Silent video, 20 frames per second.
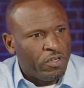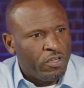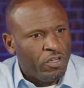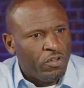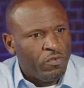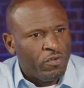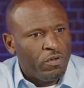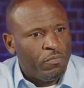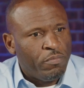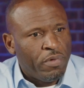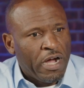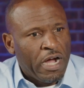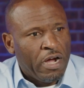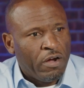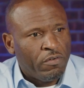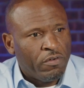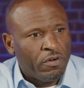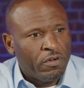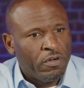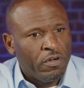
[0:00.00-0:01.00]
you
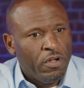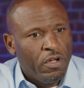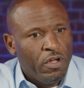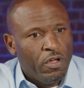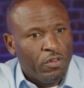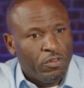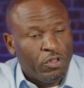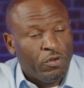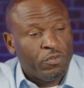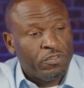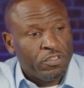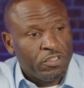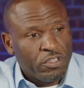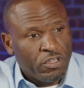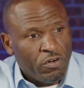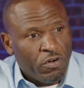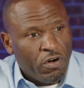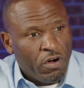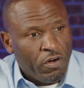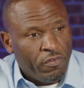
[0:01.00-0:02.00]
empower those in
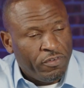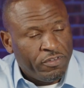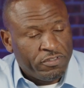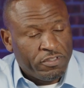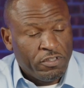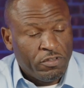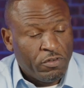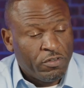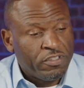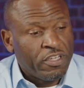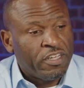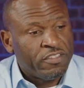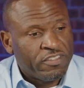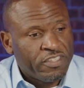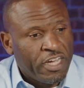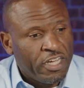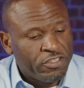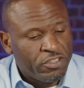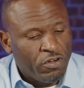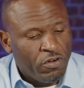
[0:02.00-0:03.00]
your office and those
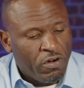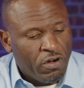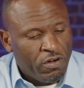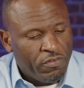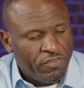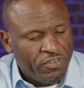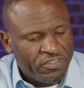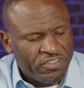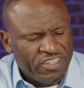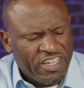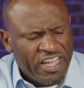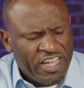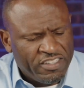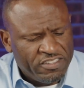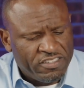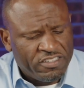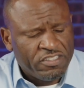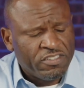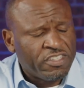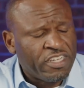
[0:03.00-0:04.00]
outside your office and
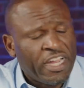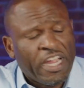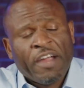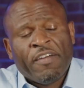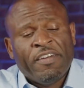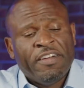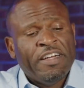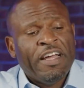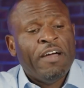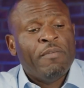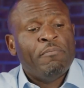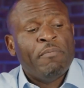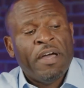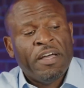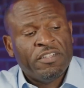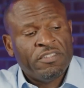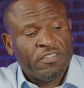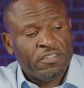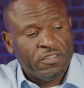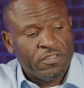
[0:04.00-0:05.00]
still carrying that
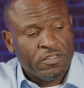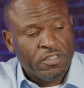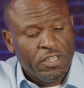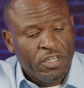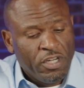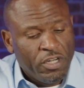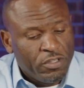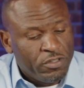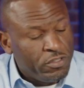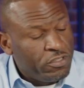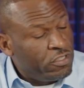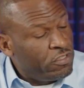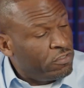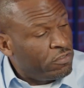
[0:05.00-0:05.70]
mantle to these